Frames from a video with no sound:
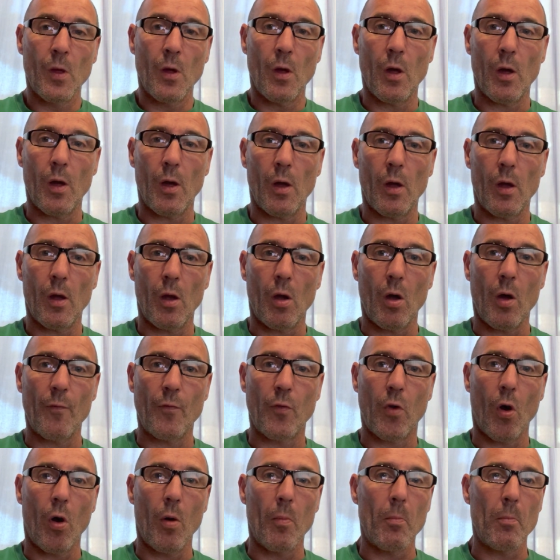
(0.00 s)
I've
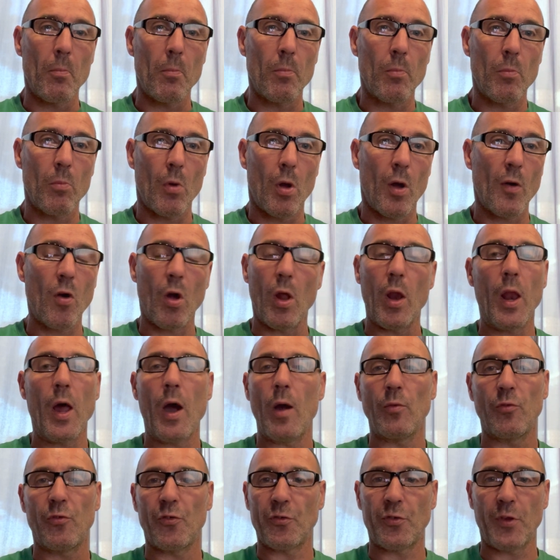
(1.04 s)
got
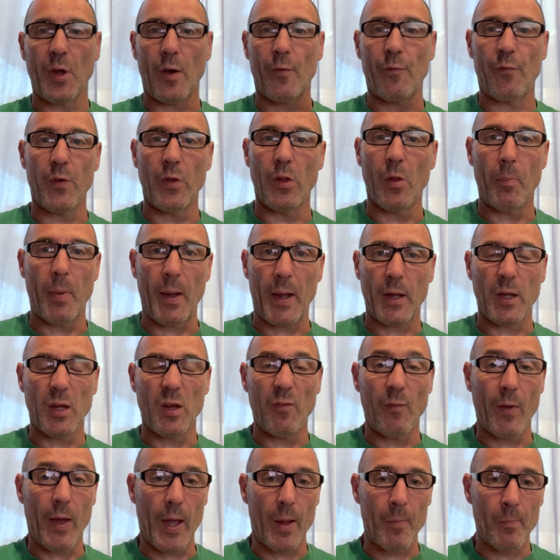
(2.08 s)
loads of stuff in the back of the
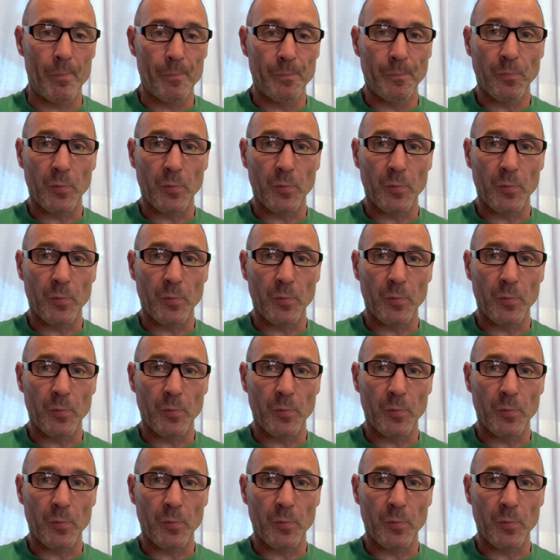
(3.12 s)
van.